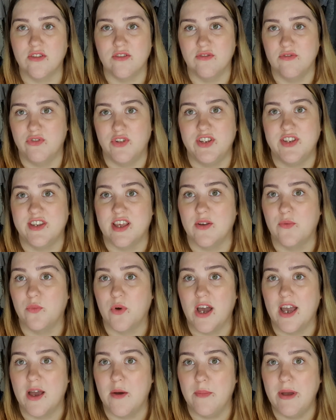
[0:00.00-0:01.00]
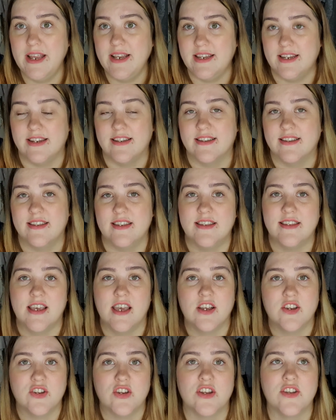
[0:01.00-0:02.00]
reason why I might need a
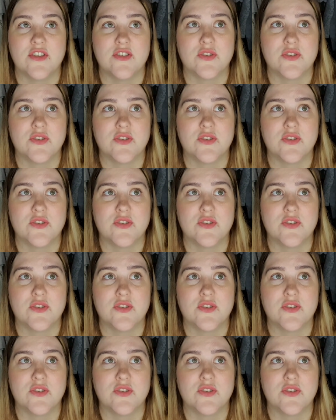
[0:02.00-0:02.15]
C-section.